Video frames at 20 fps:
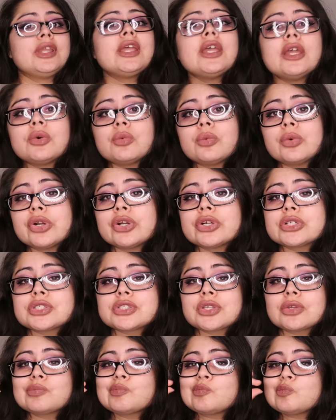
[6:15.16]
It
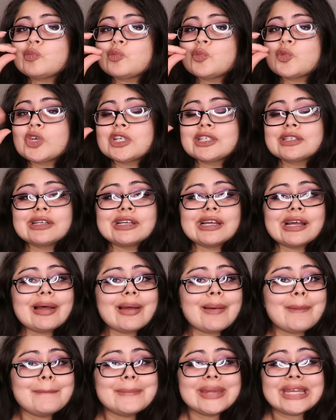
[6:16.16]
works
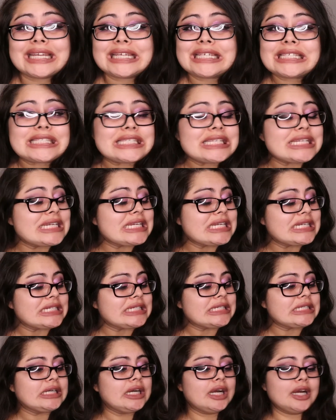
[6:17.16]

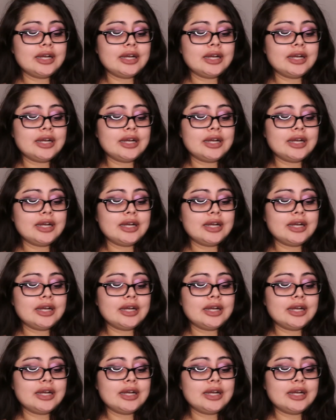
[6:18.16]
amazing.